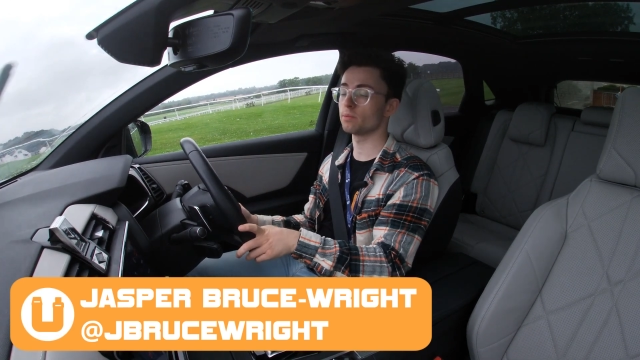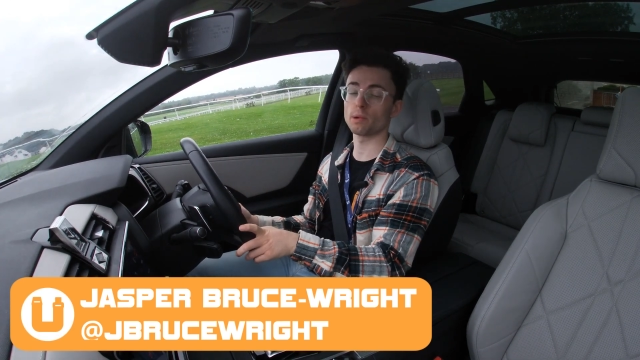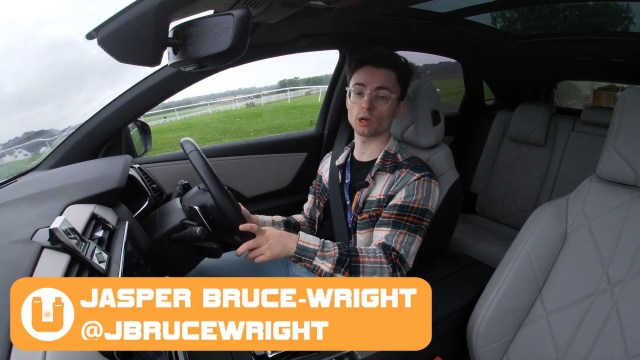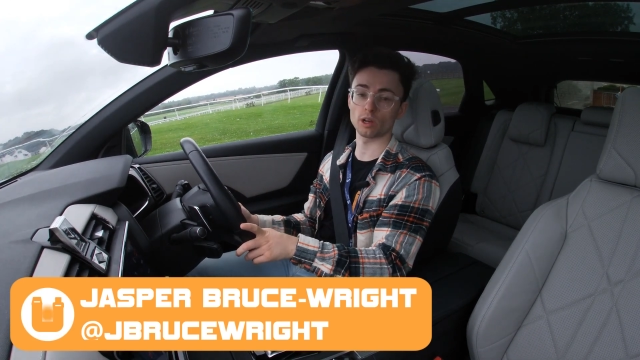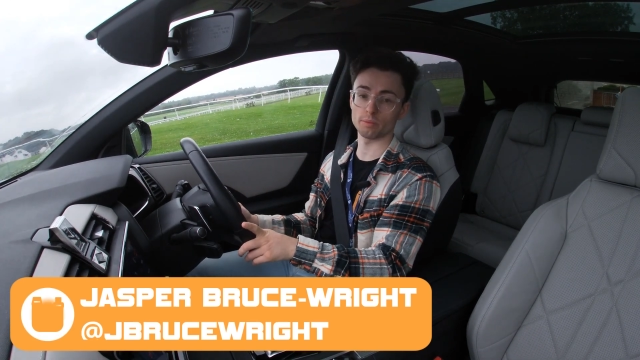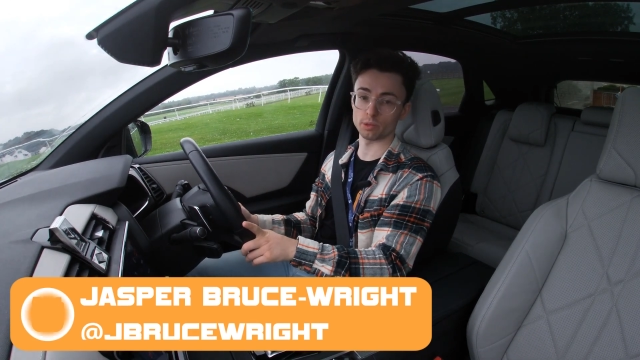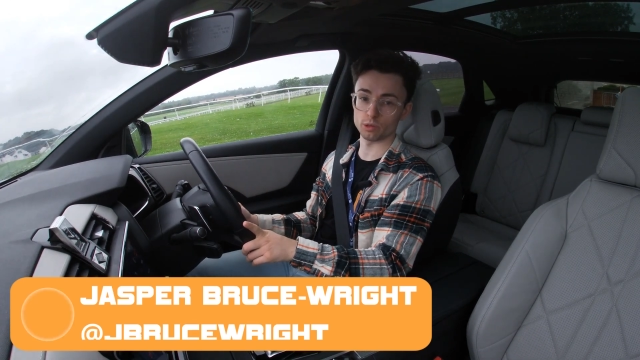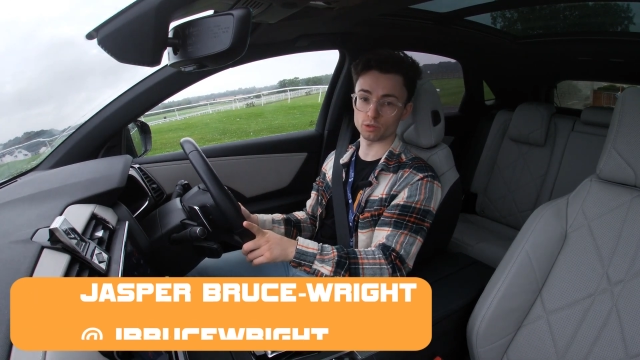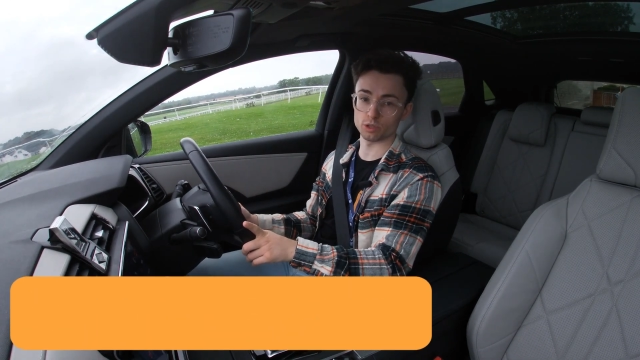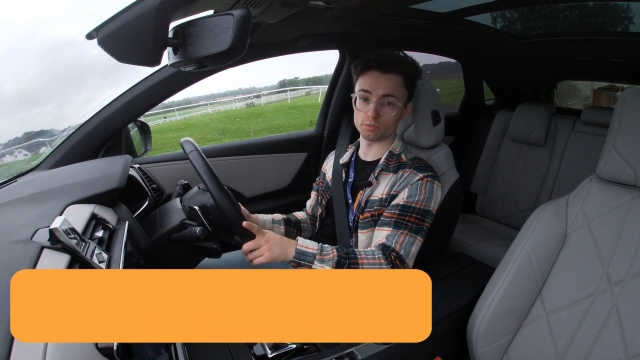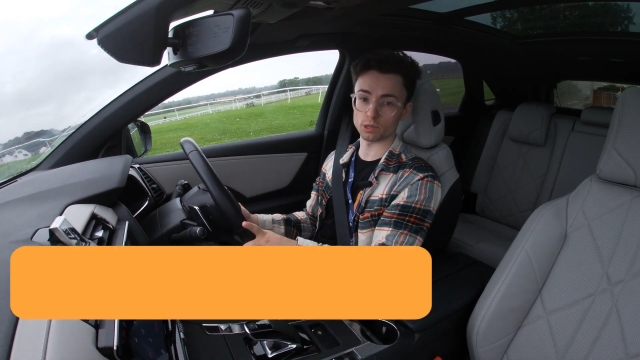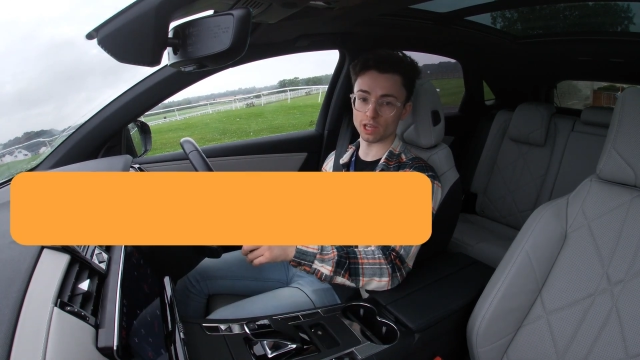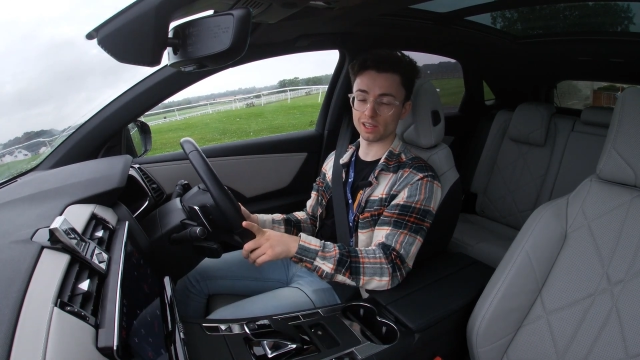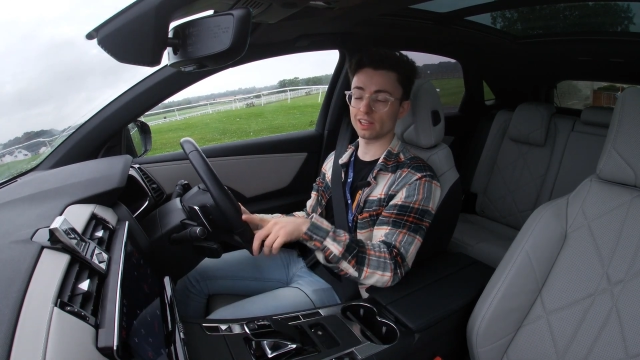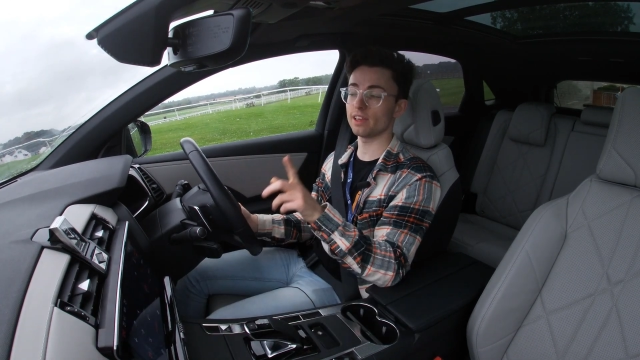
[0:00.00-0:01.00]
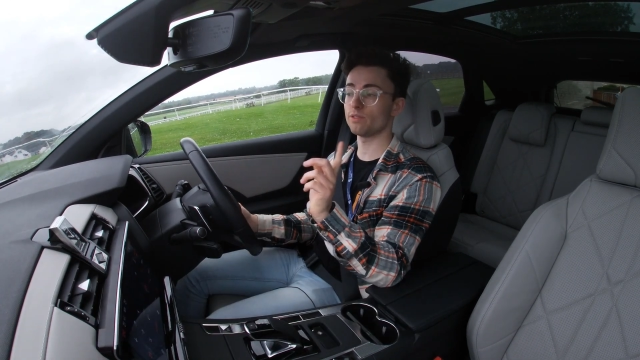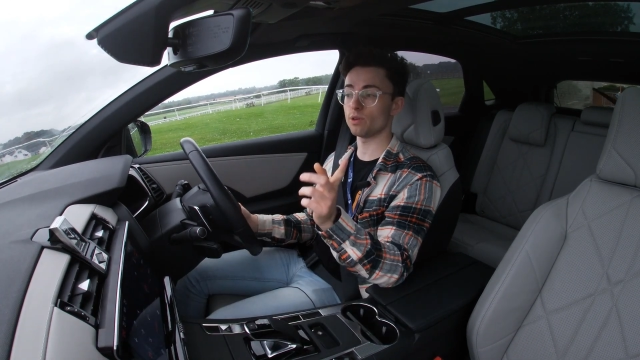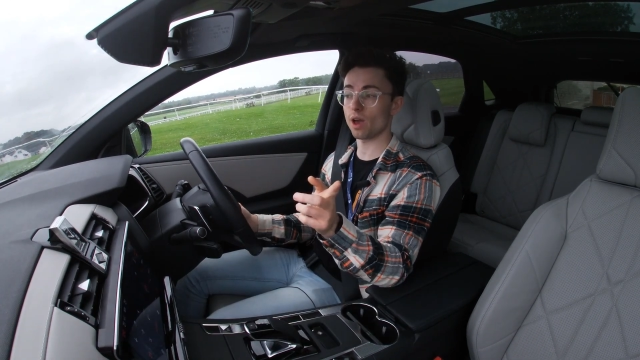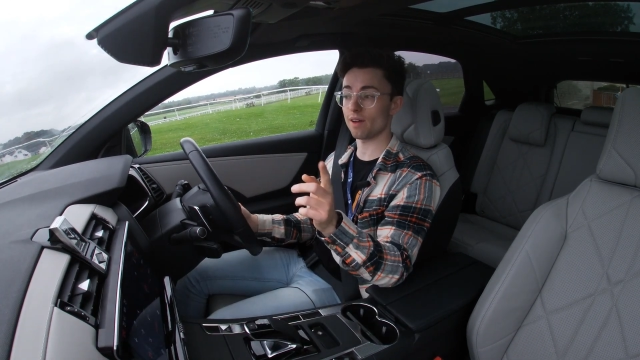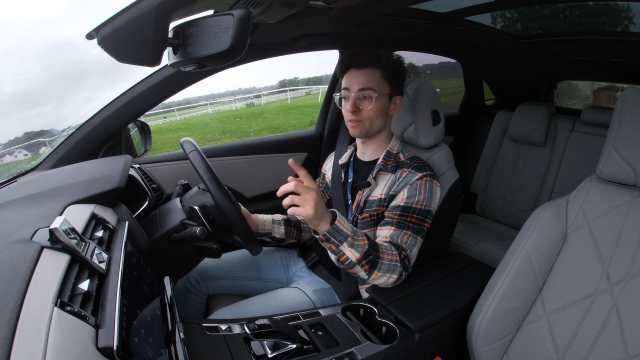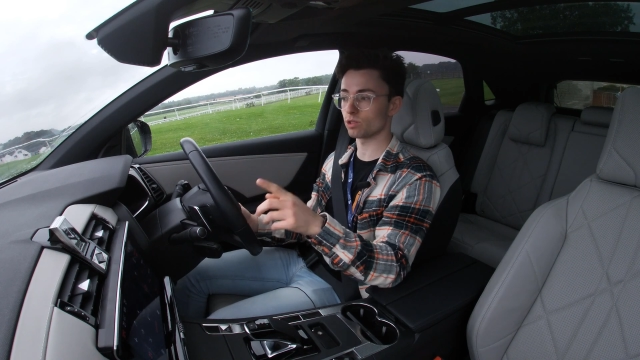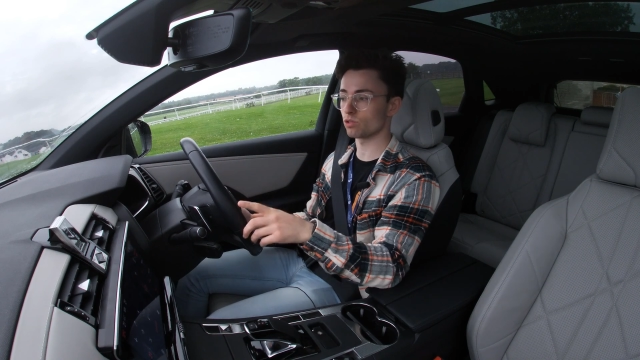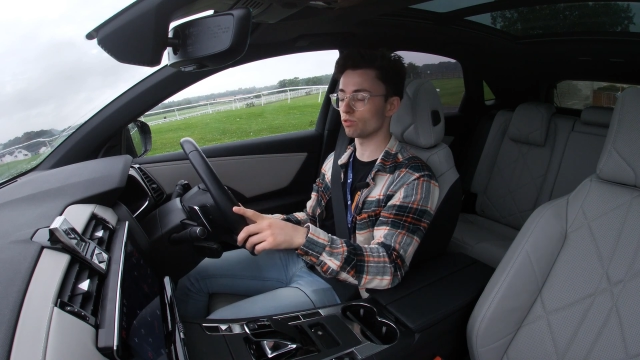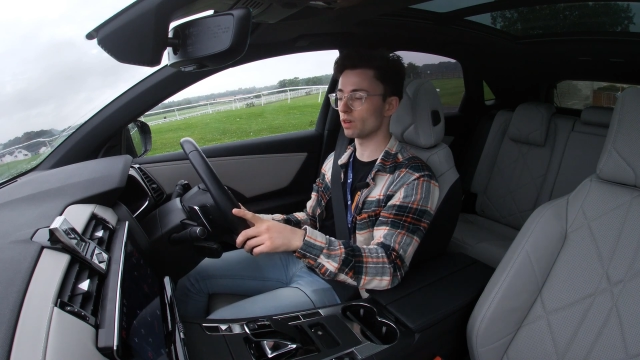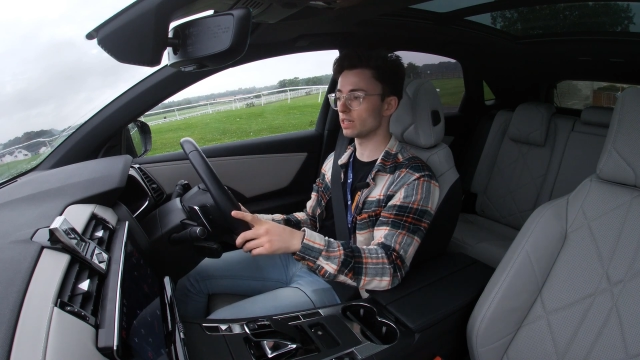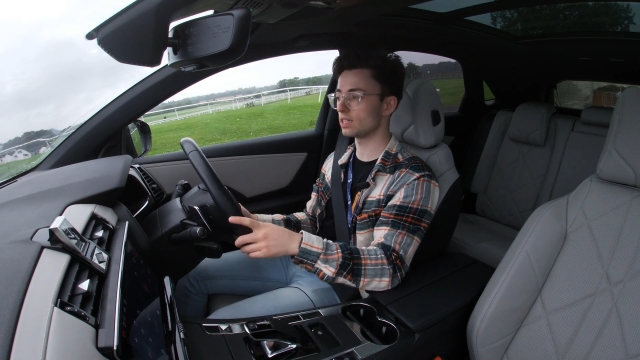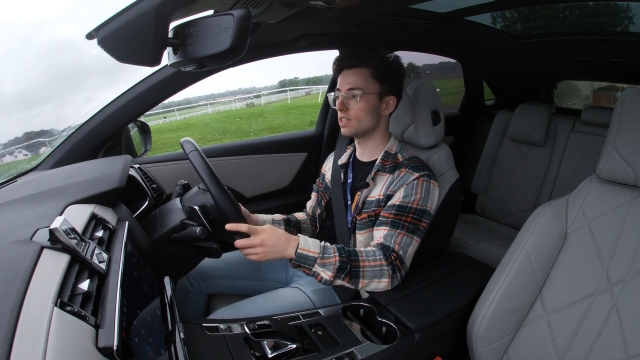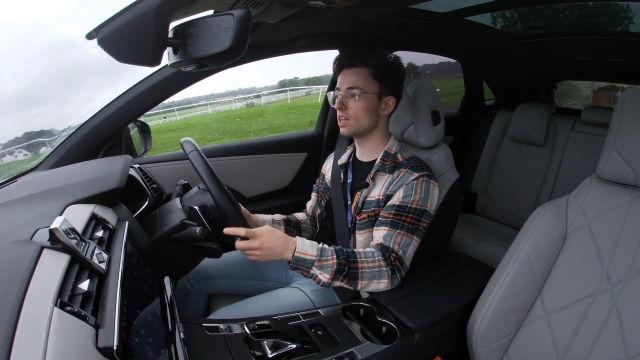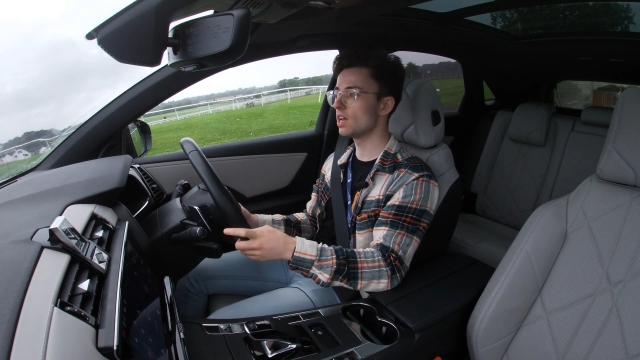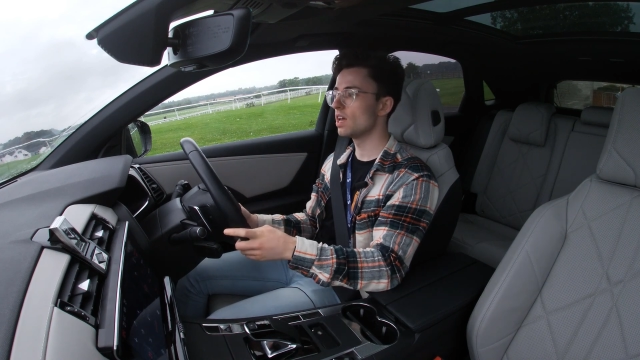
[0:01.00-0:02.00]
Buckle Up YouTube channel if you haven't
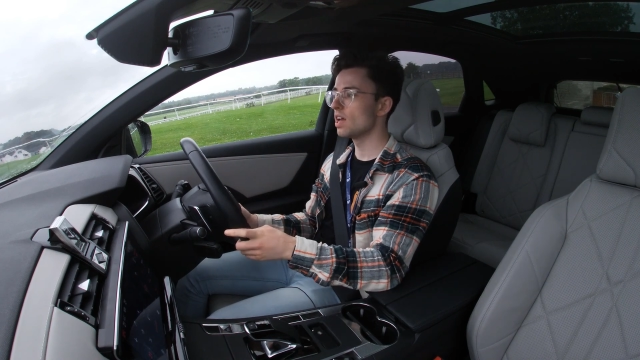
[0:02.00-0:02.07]
already.